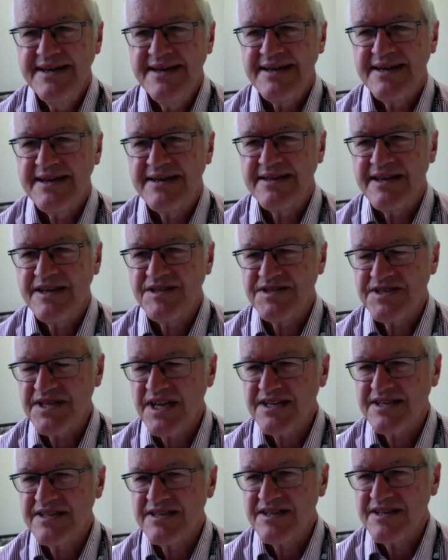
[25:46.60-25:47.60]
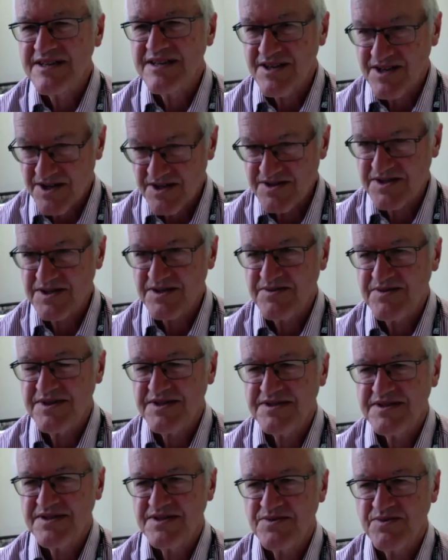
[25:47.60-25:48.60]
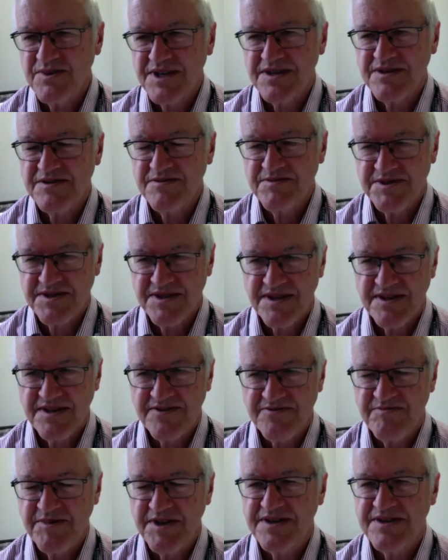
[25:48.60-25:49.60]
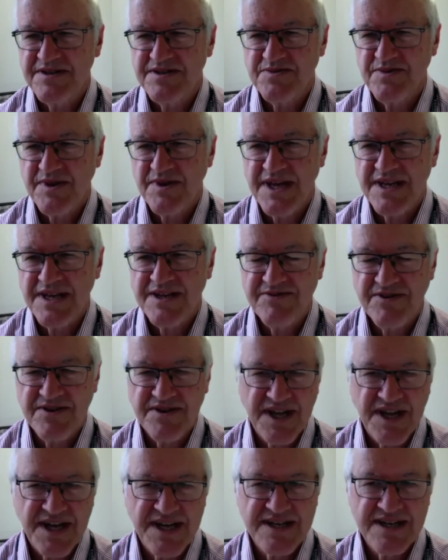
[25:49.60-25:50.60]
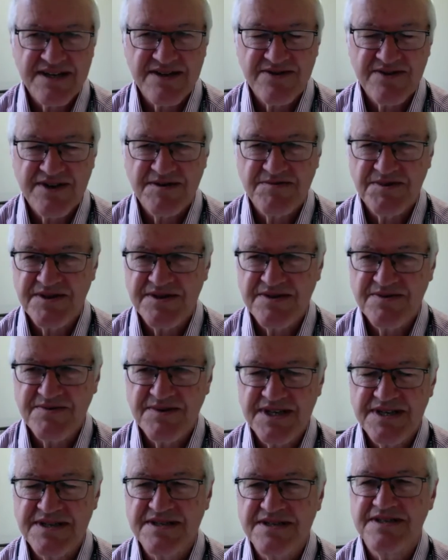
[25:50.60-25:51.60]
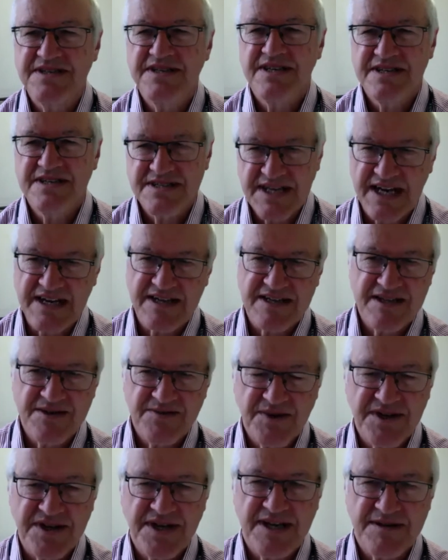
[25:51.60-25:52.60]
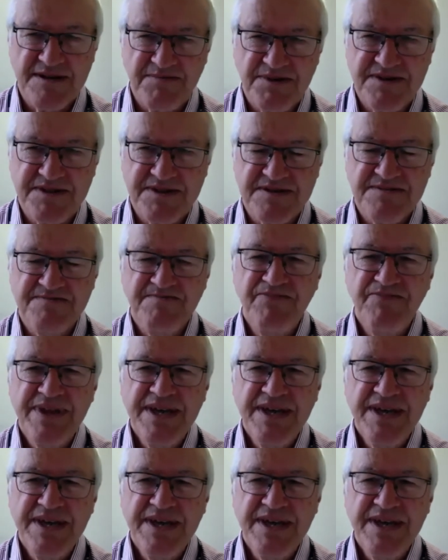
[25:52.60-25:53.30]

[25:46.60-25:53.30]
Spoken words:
And then secondly, the consequences we can observe, because with any volcanic eruption, we can see exactly what happens.